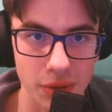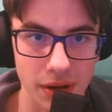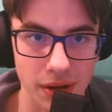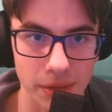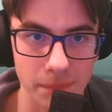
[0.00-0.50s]

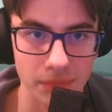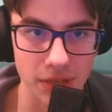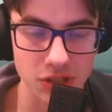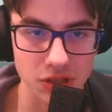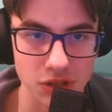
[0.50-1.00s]

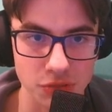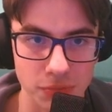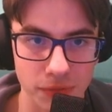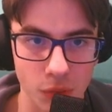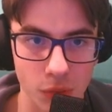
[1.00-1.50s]
literally just
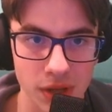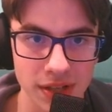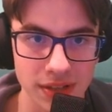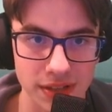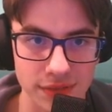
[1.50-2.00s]
before
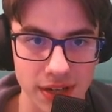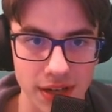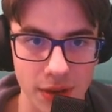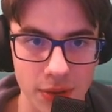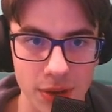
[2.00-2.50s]
this
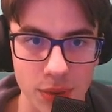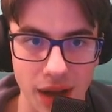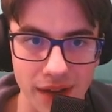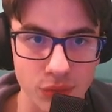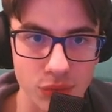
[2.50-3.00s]
video. We
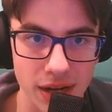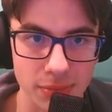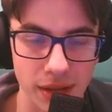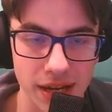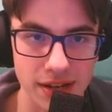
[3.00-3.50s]
have already
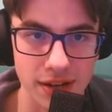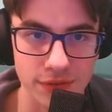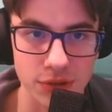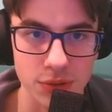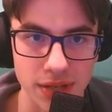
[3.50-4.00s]
played a
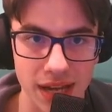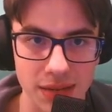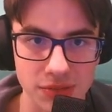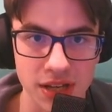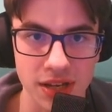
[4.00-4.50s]
few
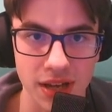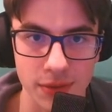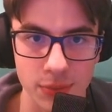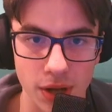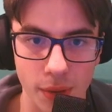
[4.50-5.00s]
games. If
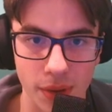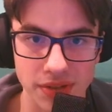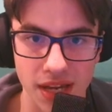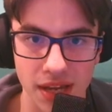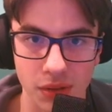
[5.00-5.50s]
we go and
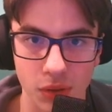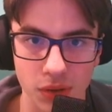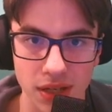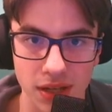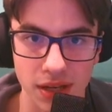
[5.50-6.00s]
take a look
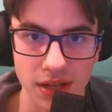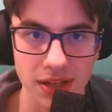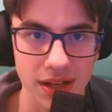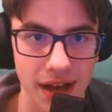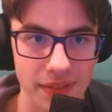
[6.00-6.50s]
here
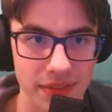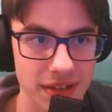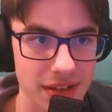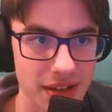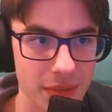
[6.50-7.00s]
at
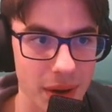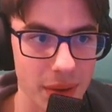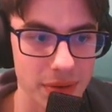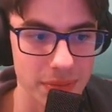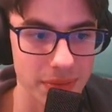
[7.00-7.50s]
the where
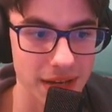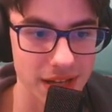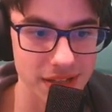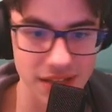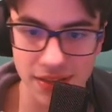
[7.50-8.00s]
would it be?
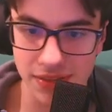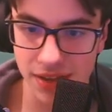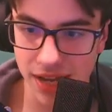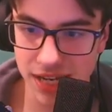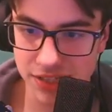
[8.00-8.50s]
It's in the
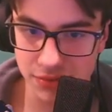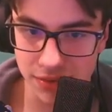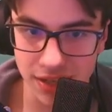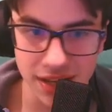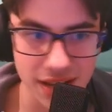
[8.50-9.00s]

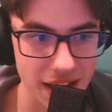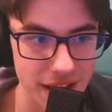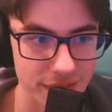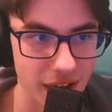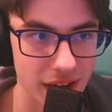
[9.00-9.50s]
history.
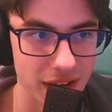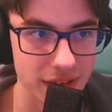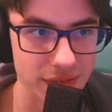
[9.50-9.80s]
If I can